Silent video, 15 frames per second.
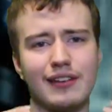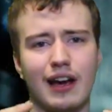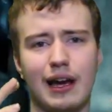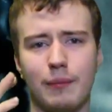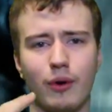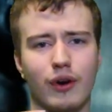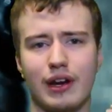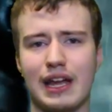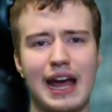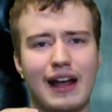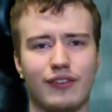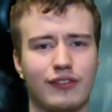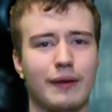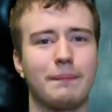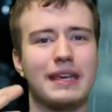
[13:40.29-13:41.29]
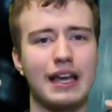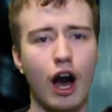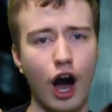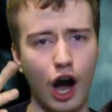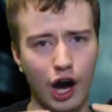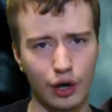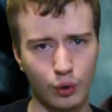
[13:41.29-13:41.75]
time where he has to be
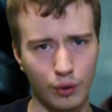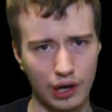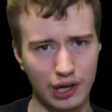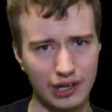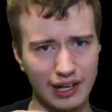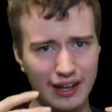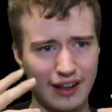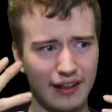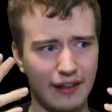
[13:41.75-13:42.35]
awkward